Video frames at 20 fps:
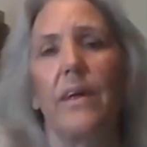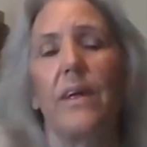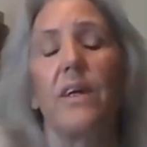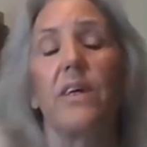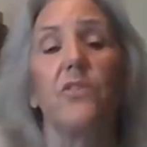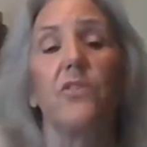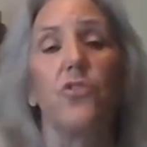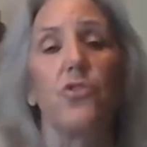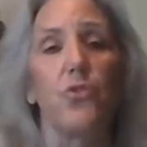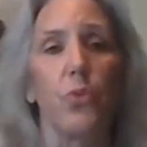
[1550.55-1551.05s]

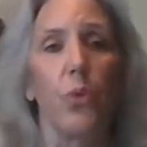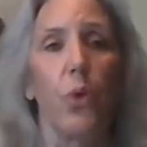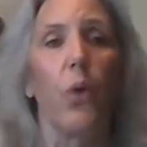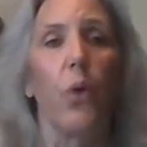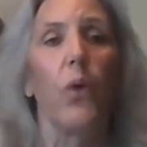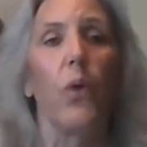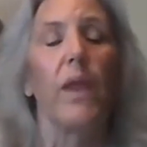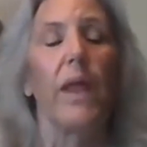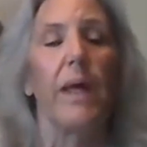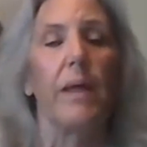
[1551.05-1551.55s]

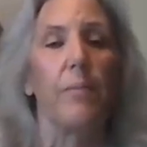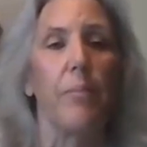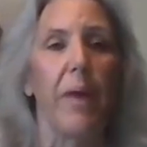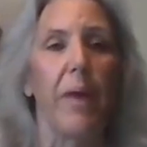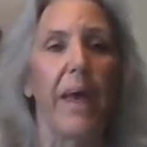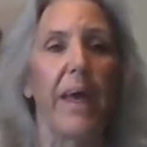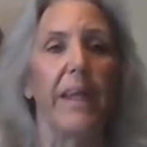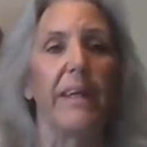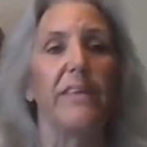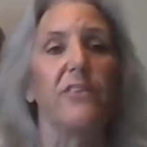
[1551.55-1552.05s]
control and
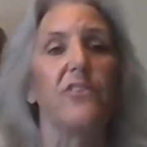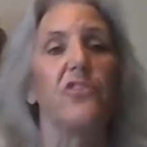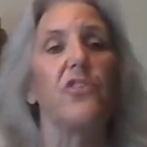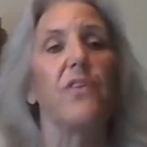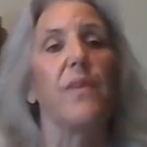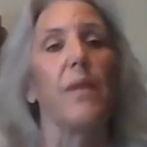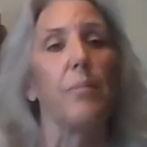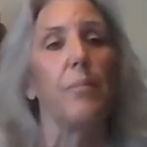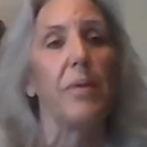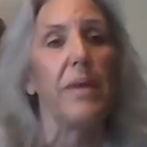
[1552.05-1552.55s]

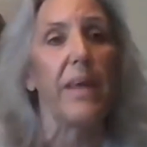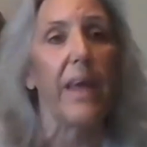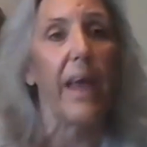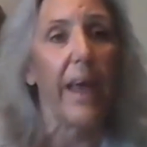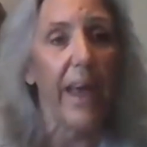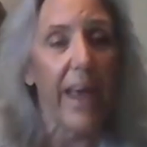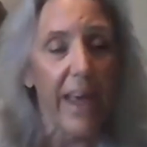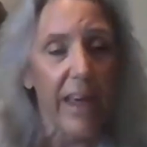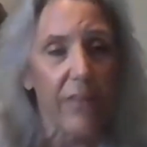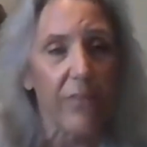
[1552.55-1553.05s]
manage the
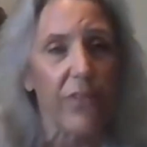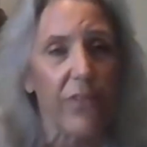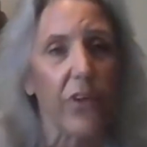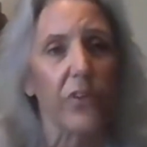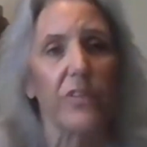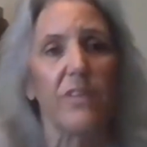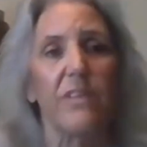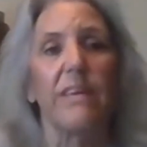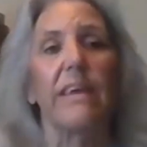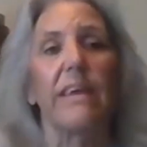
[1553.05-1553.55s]

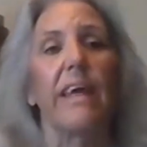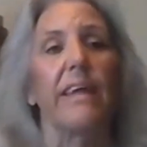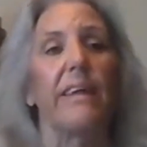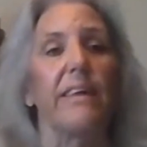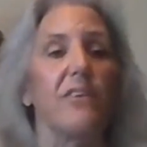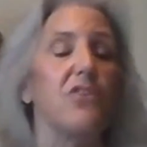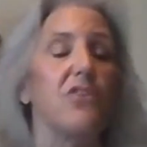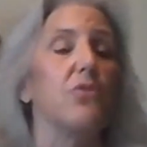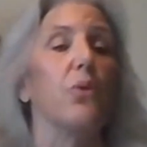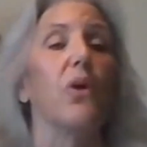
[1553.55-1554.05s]
behavior to get
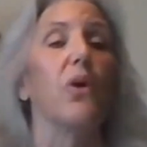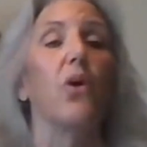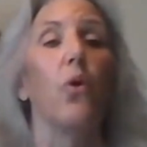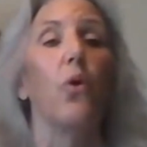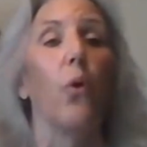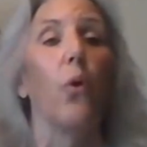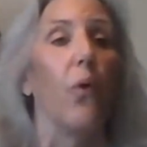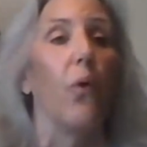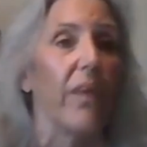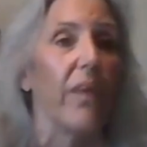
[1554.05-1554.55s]
it to a
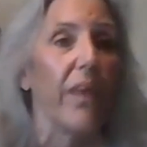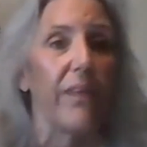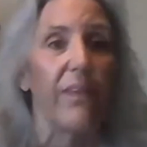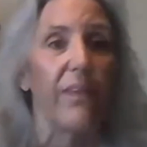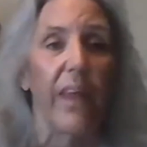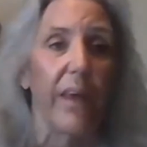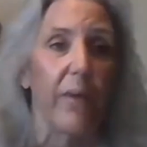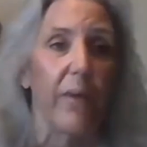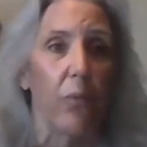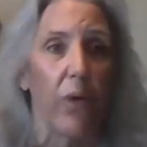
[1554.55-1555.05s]
goal
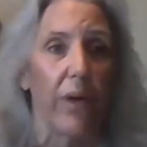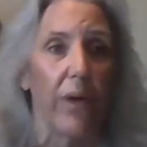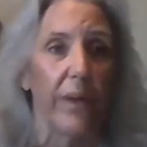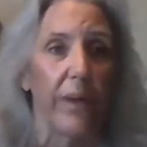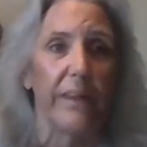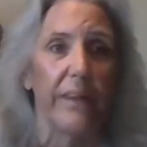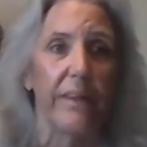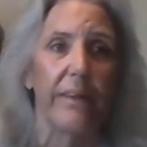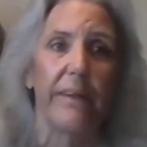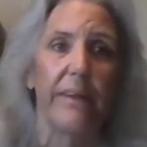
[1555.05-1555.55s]
that they
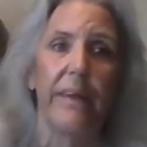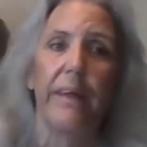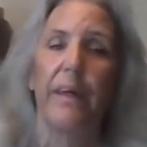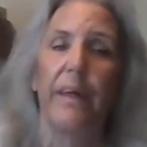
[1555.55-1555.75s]
wanted.